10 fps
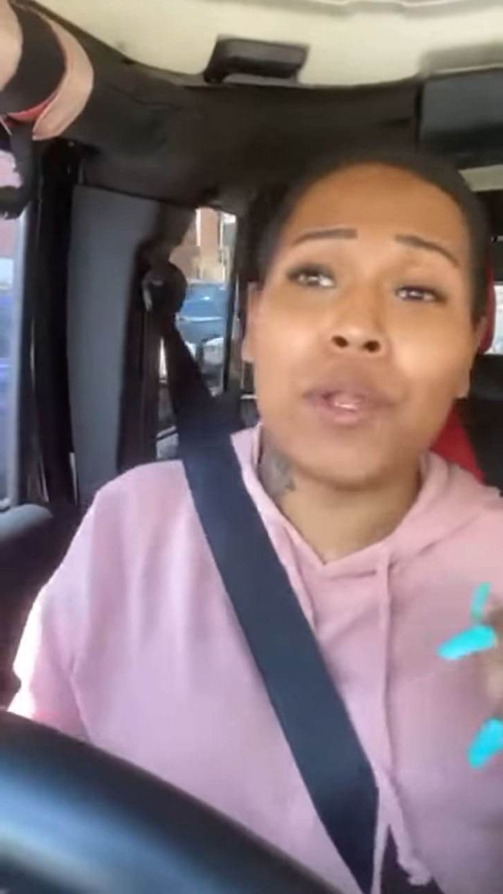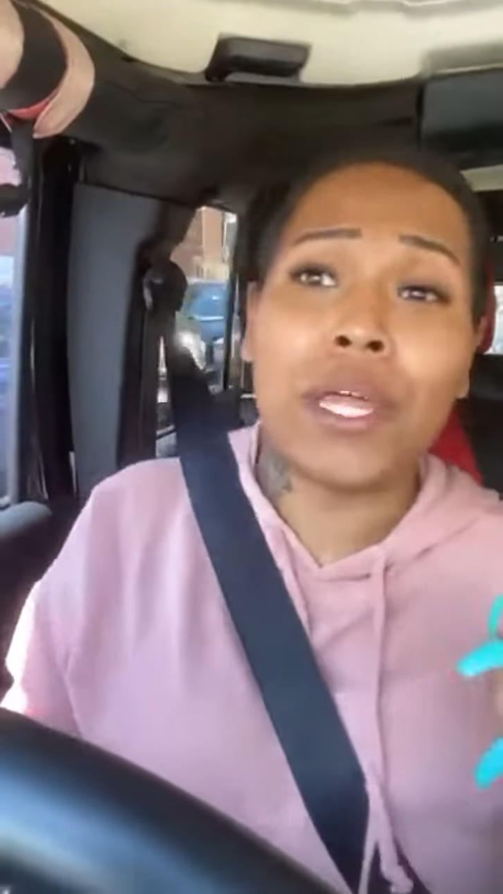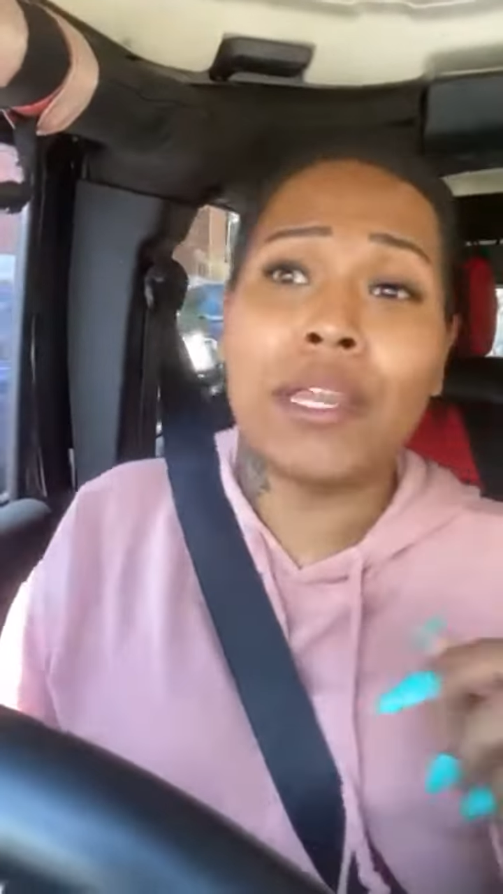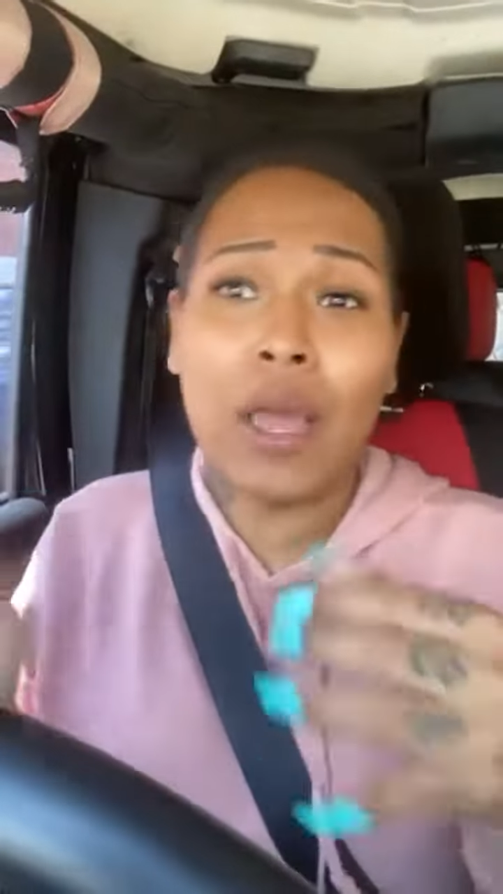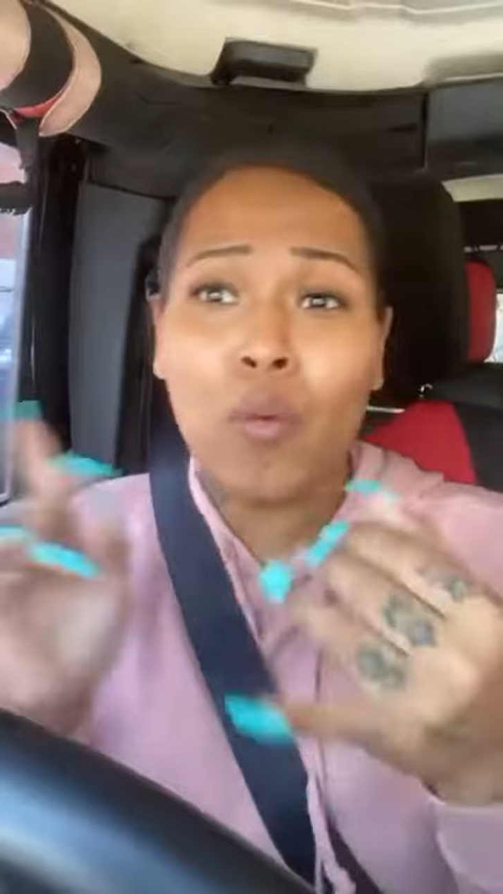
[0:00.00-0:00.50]

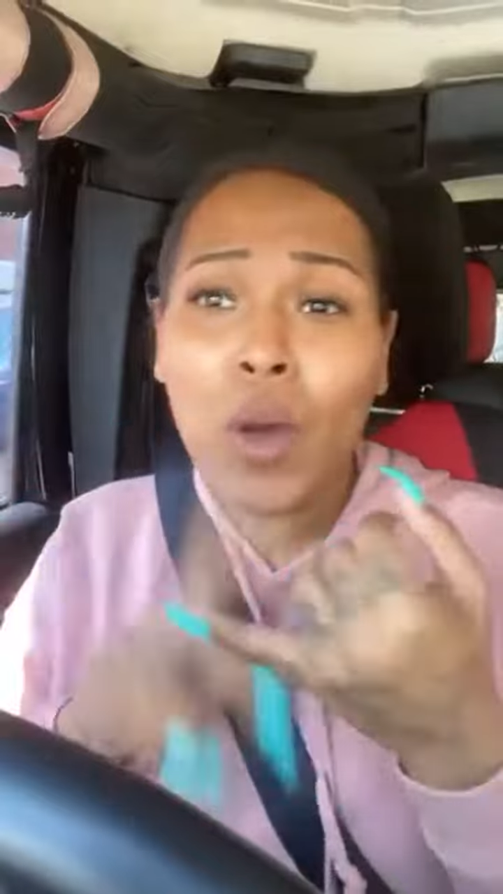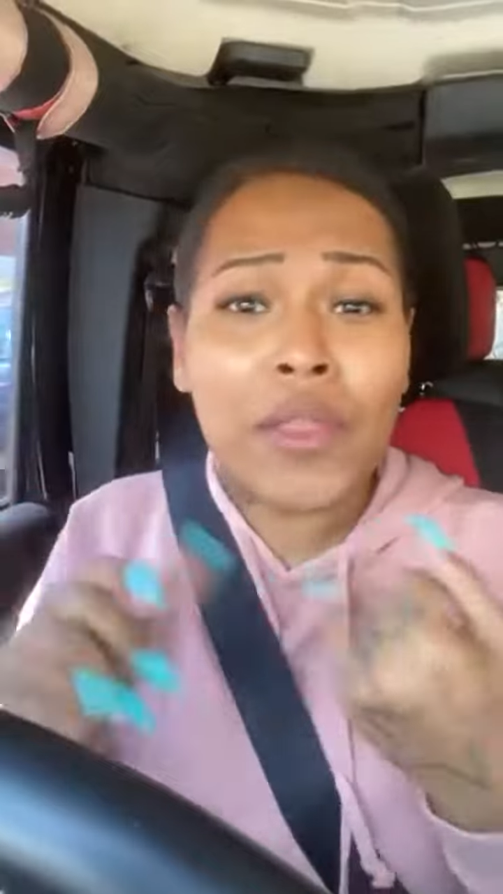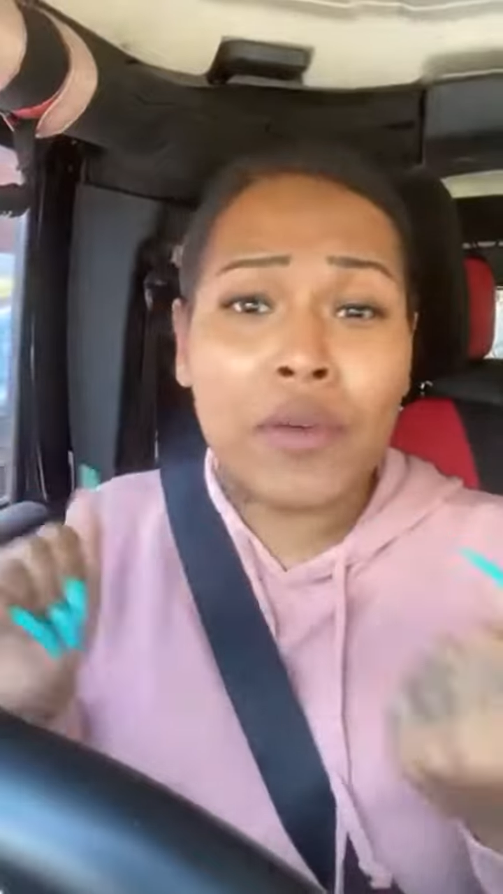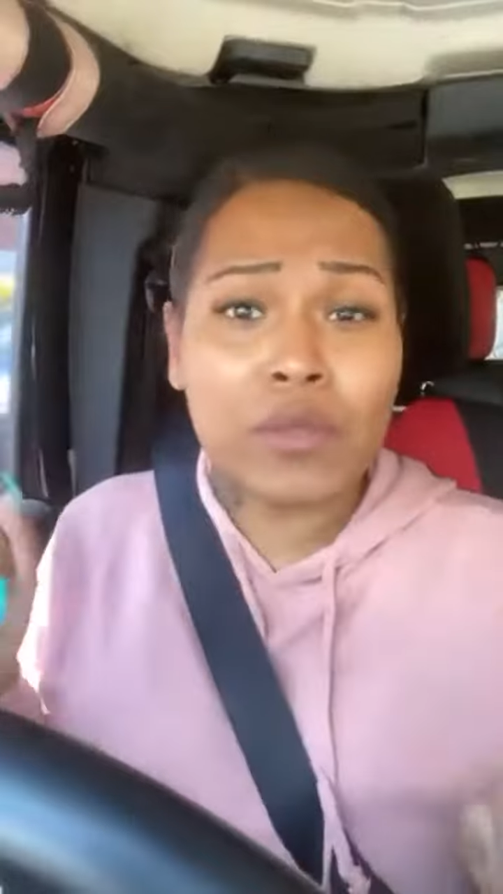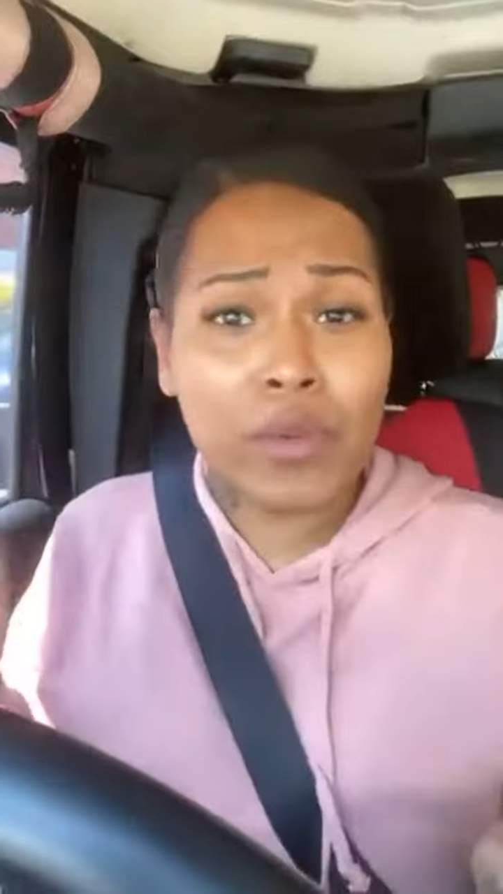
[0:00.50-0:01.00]
And one that was
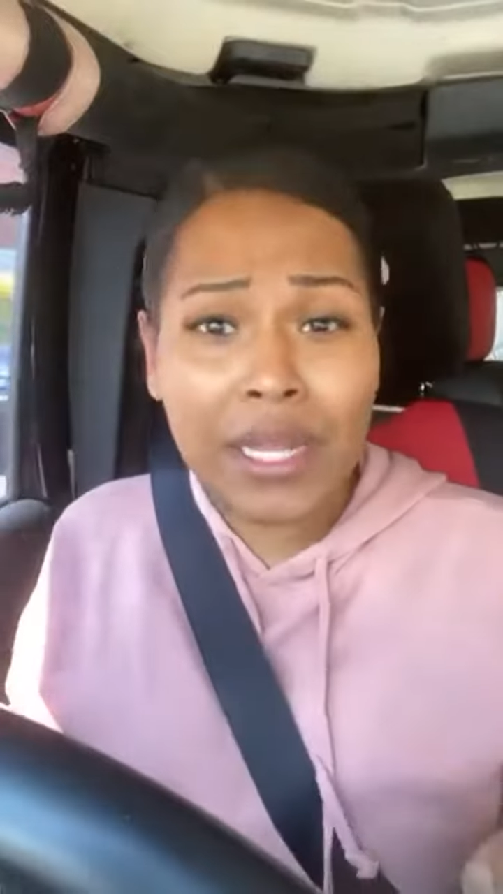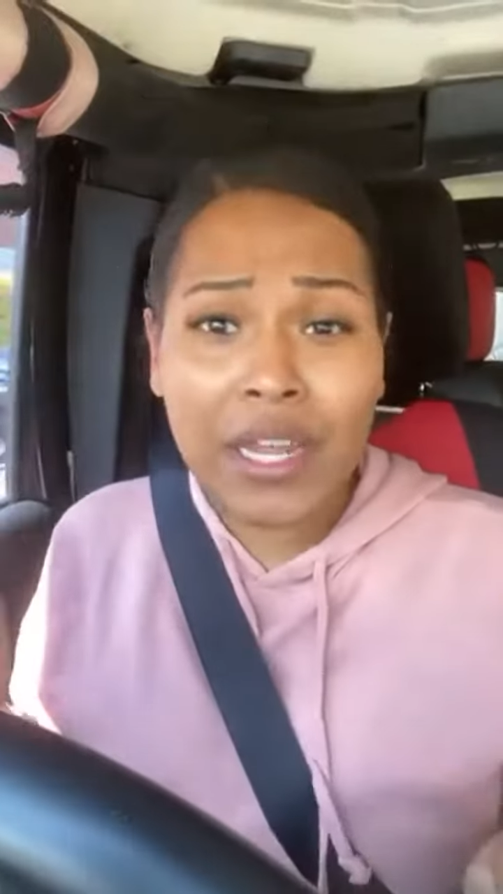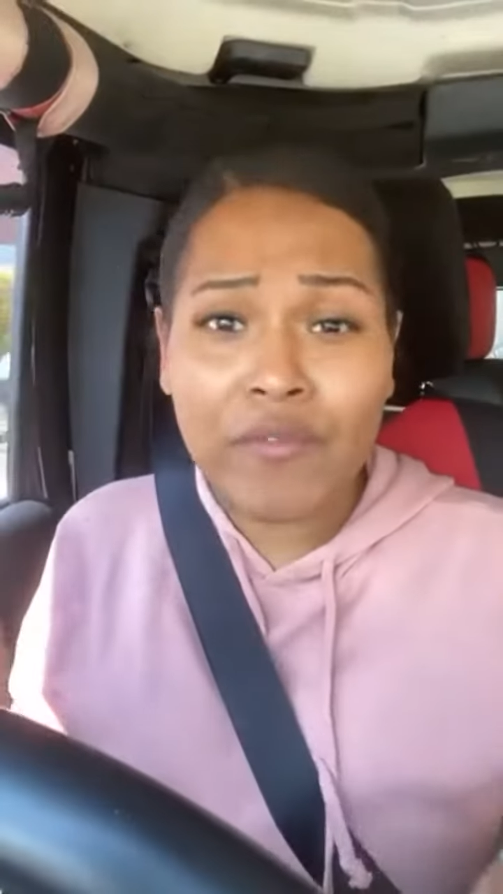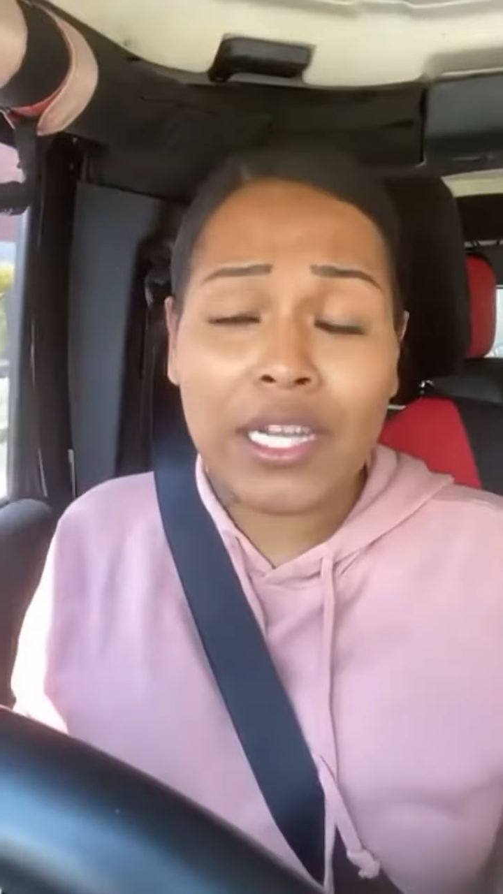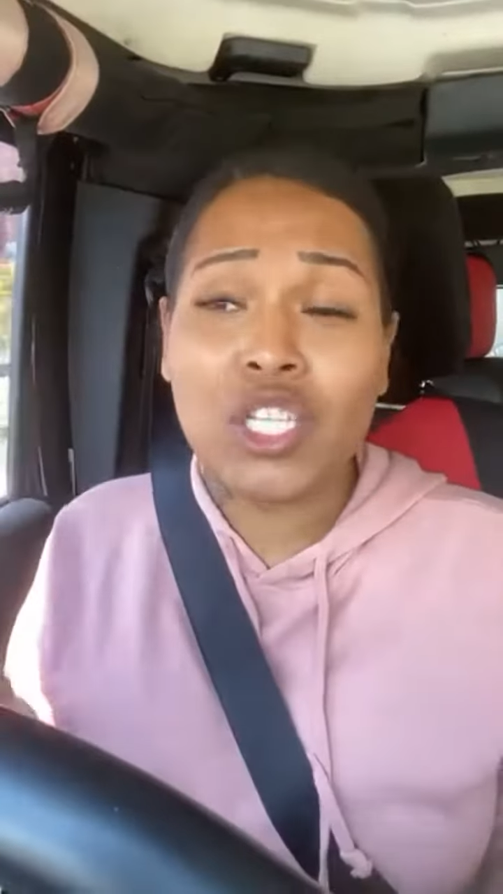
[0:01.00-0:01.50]
with another
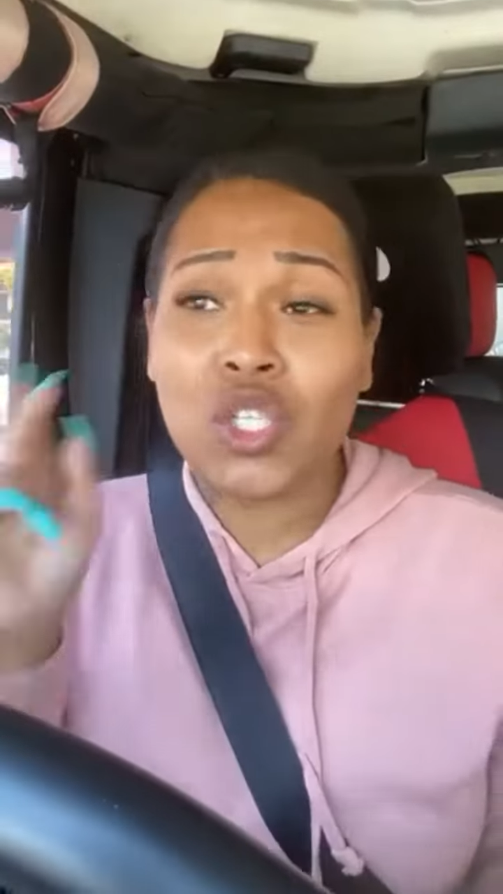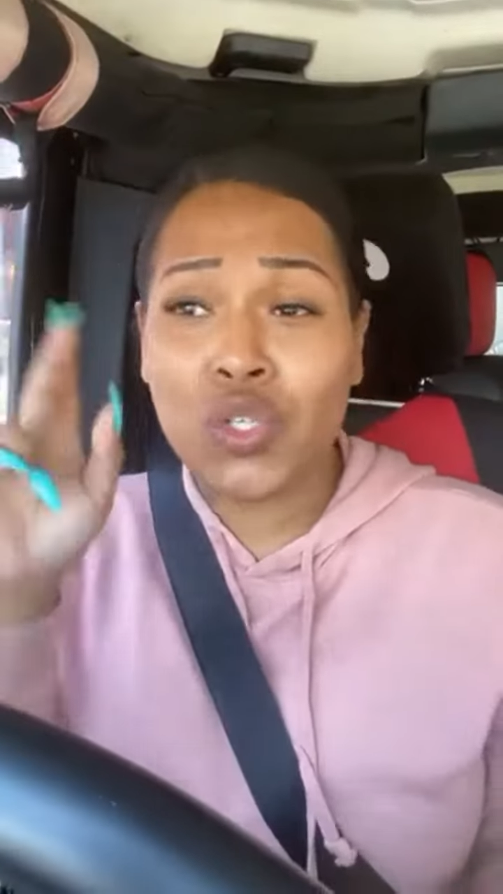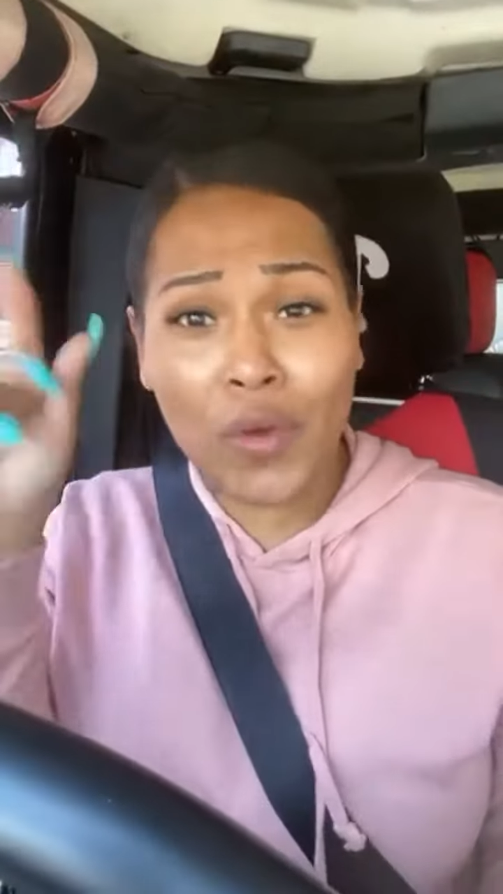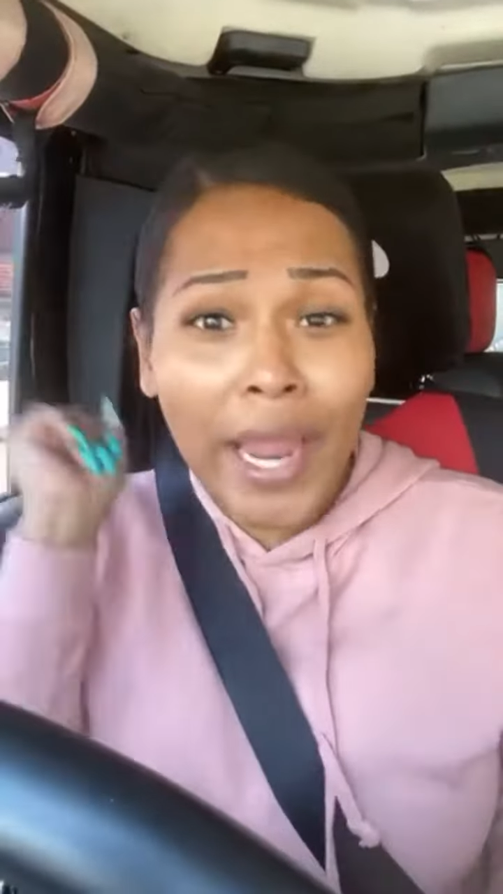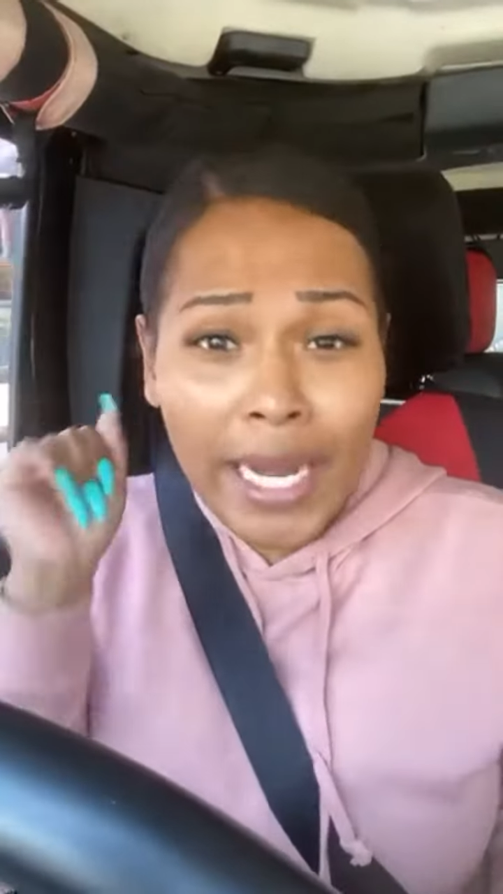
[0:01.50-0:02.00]
fucking
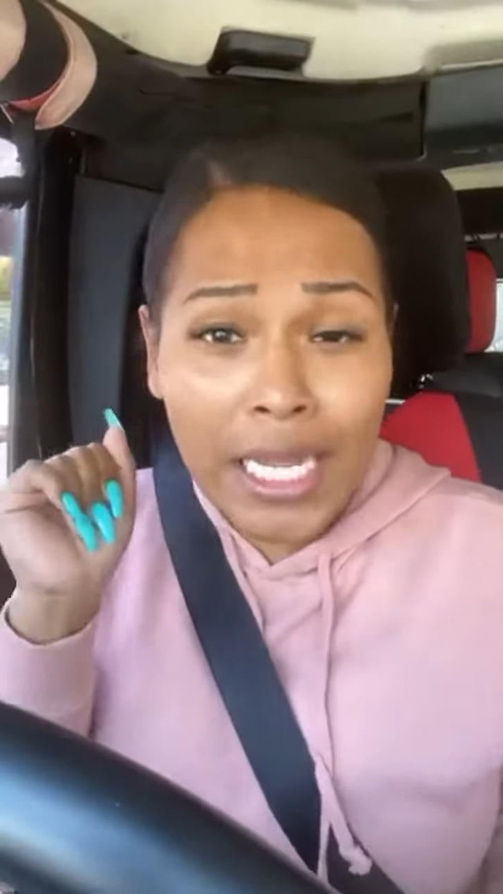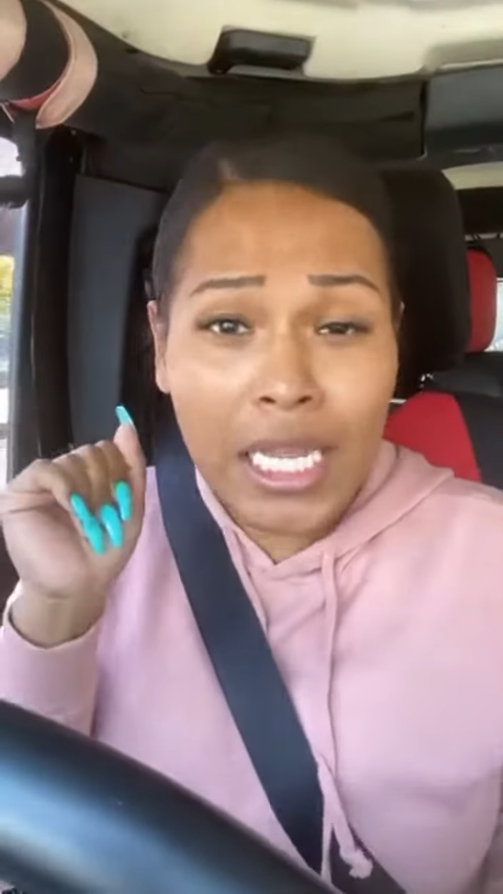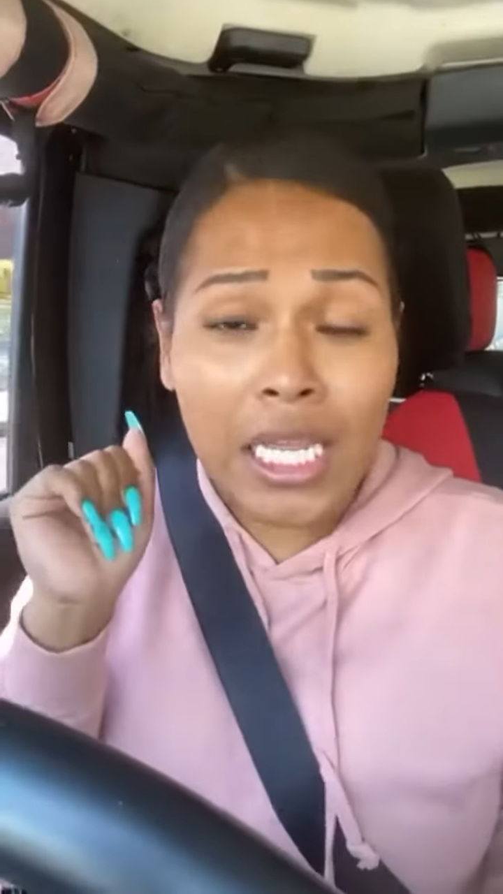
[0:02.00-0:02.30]
tranny,